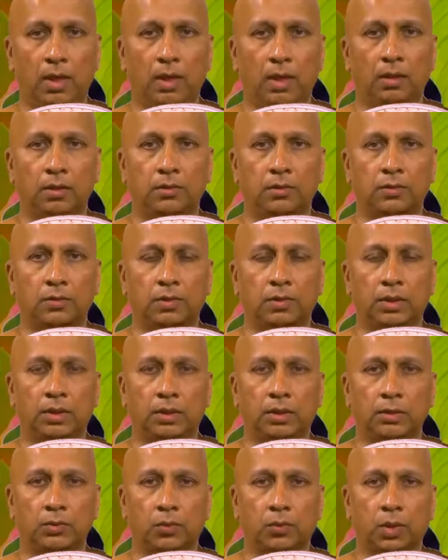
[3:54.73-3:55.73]
And so that
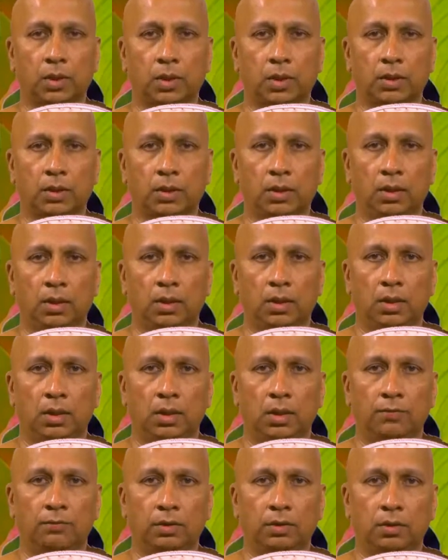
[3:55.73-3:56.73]
is why,
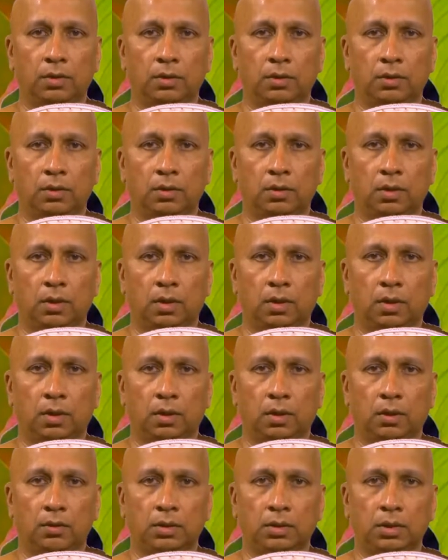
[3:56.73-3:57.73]
given
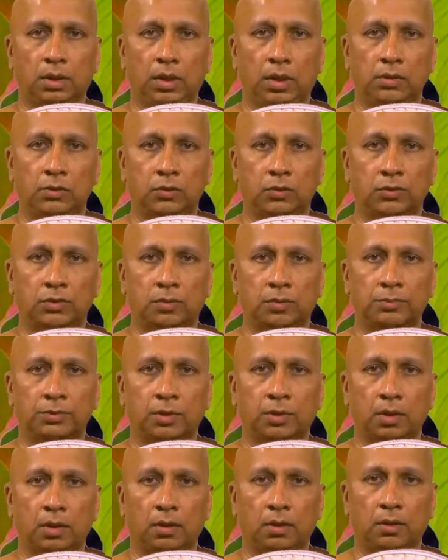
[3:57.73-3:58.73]
the nature of
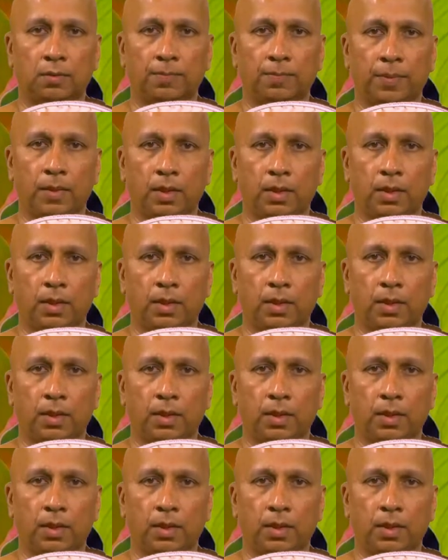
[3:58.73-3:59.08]
samsara,